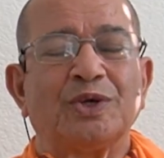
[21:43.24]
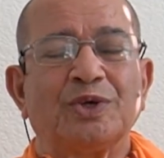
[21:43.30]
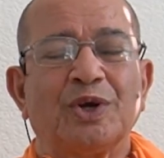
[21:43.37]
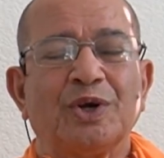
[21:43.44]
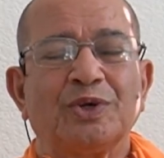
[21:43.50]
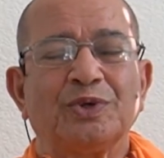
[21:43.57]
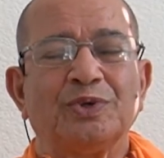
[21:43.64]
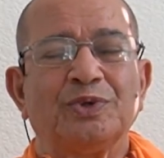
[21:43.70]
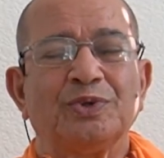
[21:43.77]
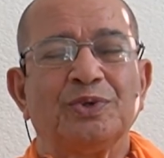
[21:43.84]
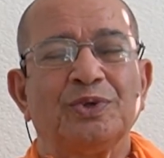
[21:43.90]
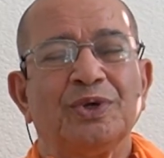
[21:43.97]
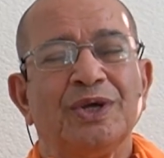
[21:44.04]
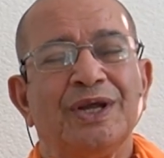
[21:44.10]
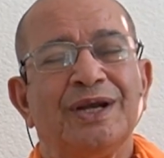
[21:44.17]
not to
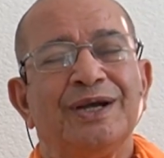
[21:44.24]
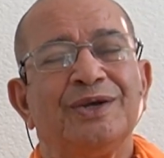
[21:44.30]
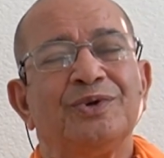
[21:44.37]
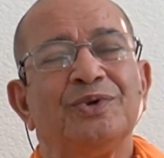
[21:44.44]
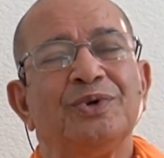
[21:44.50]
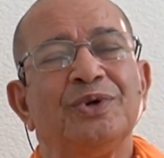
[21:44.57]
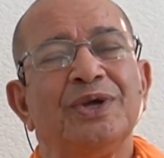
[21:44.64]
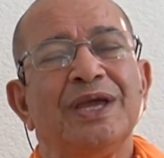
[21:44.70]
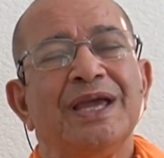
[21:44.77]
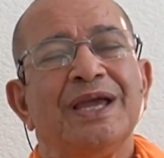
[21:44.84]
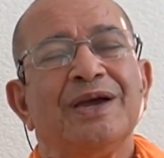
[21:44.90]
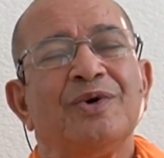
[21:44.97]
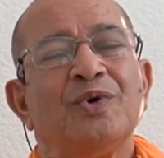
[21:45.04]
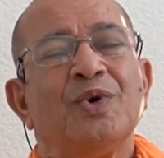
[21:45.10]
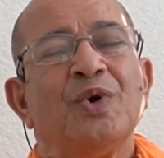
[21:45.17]
do, to
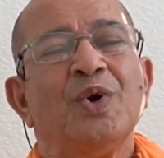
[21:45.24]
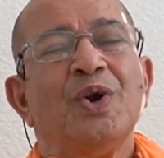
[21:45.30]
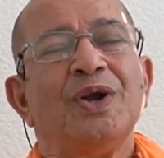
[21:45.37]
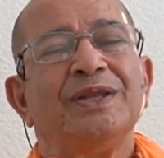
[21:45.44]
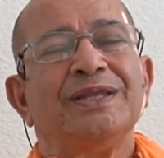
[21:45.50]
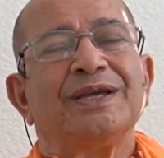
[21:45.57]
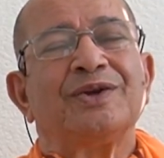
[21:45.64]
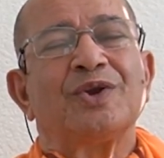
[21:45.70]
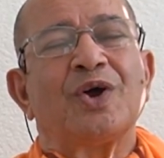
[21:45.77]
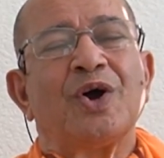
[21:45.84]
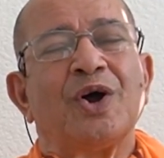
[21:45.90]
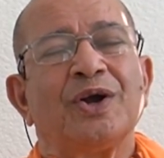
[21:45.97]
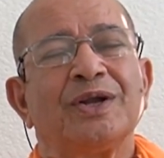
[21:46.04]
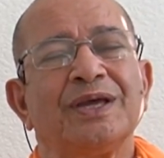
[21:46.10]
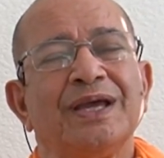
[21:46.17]
hold the
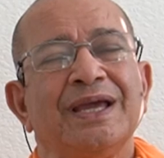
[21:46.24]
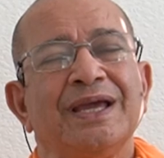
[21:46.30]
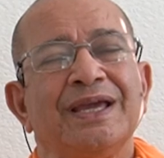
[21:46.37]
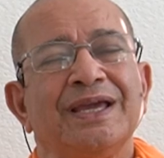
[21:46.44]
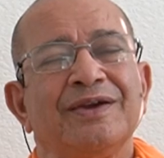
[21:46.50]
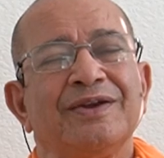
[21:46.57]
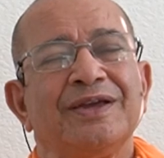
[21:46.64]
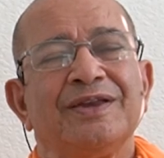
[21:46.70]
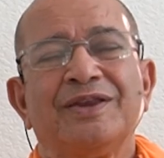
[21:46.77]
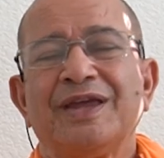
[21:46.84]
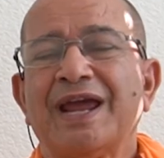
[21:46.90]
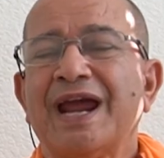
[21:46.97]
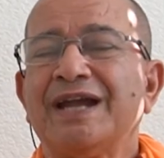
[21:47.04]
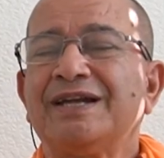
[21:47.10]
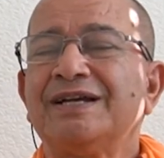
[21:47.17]
God
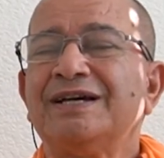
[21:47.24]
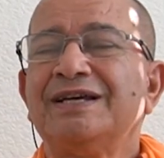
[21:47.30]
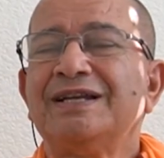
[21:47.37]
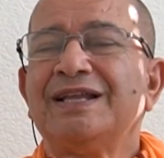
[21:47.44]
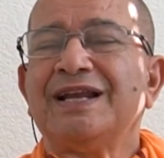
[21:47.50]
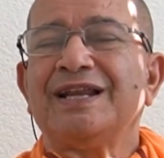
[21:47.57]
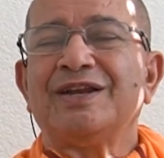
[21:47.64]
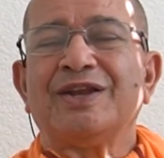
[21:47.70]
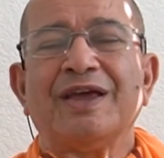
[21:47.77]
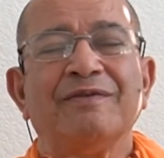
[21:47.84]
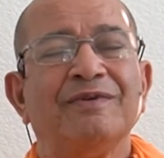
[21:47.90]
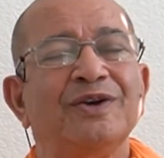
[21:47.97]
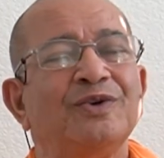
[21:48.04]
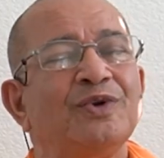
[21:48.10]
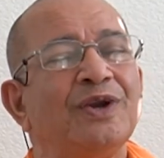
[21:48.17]
eternally,
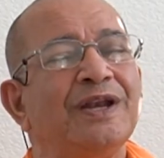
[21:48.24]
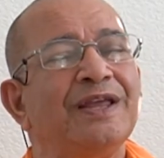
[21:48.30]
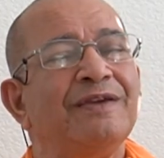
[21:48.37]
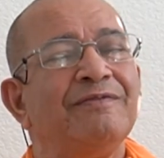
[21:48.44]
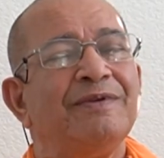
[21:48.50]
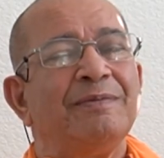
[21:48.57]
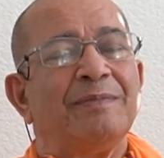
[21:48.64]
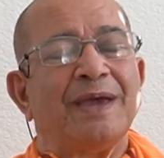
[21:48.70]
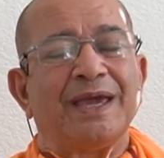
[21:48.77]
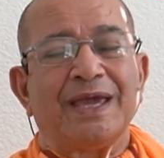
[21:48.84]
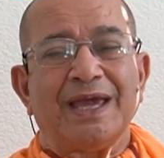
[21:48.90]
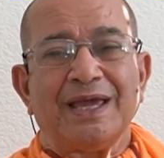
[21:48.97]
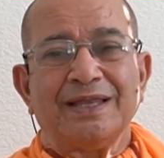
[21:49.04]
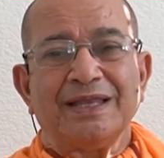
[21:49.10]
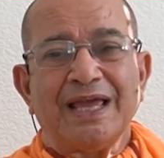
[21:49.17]
never to leave Him
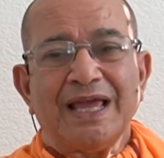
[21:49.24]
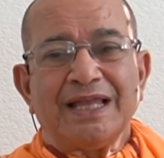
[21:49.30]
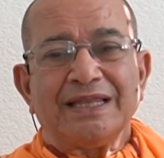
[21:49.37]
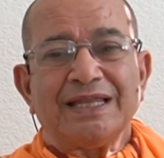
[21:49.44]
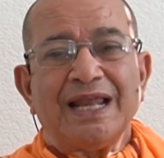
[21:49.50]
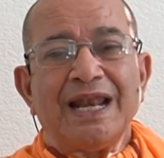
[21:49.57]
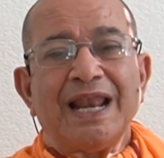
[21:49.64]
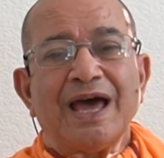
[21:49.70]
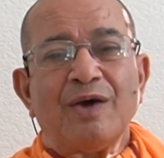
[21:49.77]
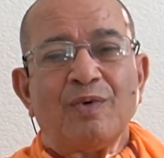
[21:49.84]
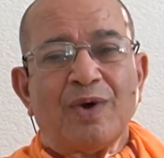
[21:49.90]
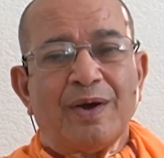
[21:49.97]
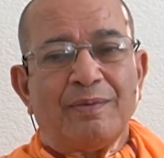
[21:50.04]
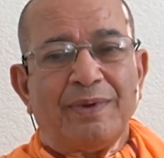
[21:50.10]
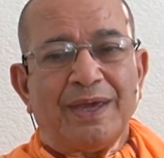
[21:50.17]
again. The
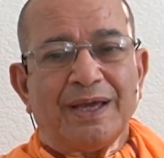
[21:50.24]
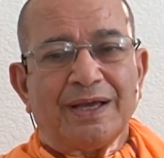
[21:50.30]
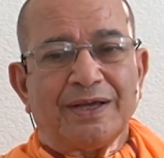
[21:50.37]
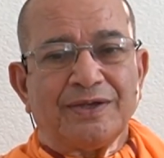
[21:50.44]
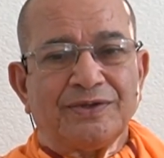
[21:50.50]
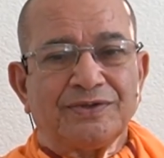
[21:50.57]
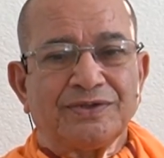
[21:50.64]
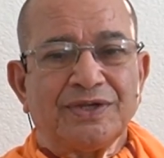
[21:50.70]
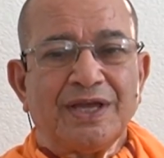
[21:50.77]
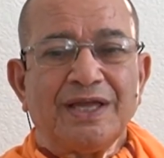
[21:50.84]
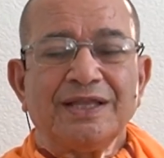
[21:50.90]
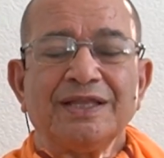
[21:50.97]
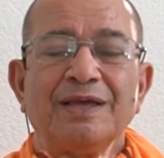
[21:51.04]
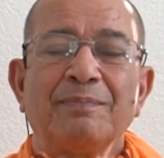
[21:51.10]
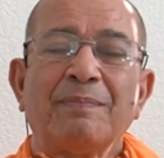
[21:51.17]
love awakens.
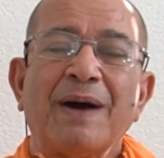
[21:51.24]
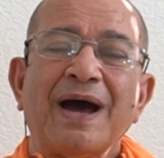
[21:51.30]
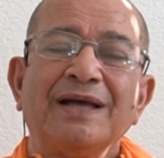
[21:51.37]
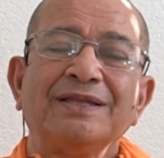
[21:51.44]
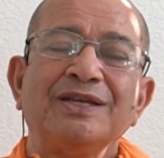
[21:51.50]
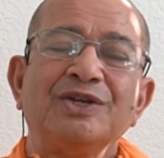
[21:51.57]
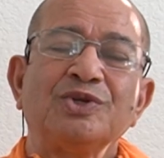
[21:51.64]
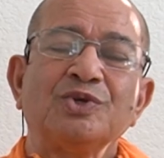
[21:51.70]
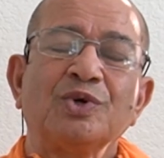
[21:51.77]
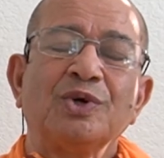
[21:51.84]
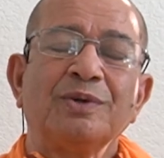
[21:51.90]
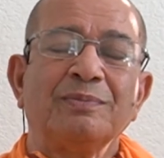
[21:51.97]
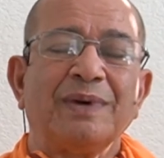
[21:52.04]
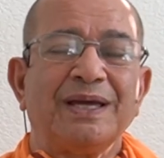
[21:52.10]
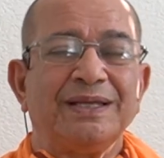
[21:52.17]
The path is
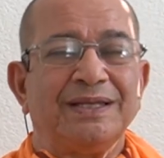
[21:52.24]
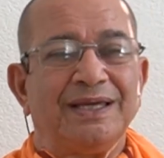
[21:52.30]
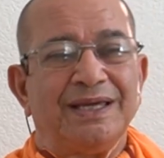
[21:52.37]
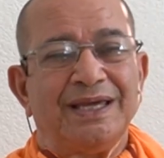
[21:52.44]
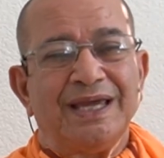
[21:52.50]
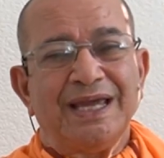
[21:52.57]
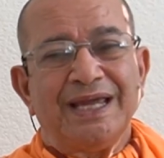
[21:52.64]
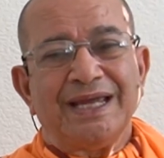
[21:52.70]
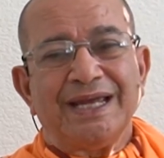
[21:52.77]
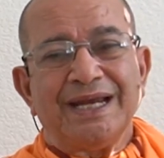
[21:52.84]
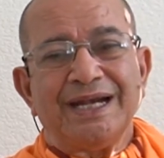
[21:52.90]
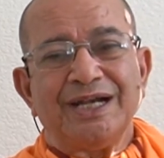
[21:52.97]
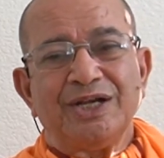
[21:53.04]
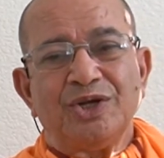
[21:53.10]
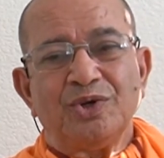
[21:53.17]
shown by the
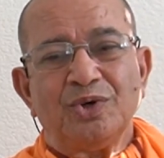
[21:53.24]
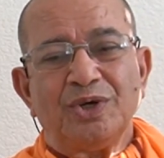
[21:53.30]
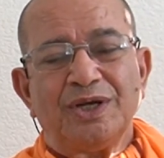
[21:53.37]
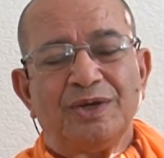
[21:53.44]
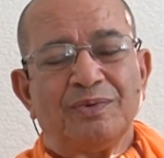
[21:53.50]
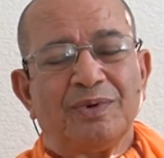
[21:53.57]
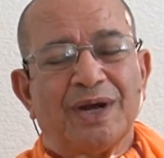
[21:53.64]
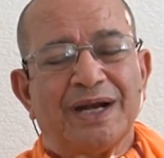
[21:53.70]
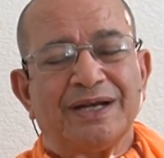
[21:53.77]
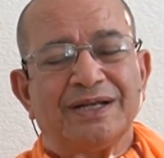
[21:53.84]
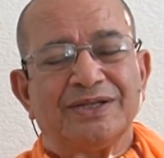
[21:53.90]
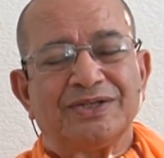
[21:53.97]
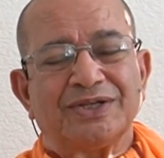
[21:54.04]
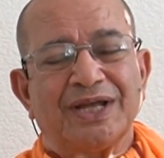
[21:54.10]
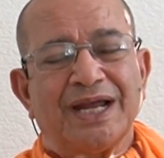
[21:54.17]
intuitive
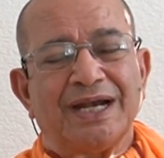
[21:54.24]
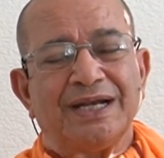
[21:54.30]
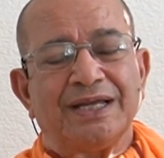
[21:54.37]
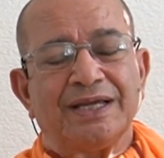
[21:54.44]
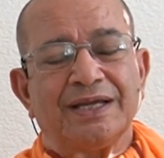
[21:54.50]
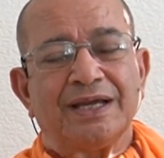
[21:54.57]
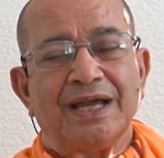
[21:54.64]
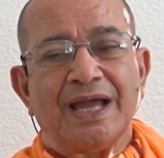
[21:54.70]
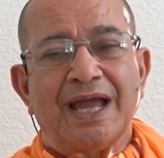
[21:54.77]
understanding,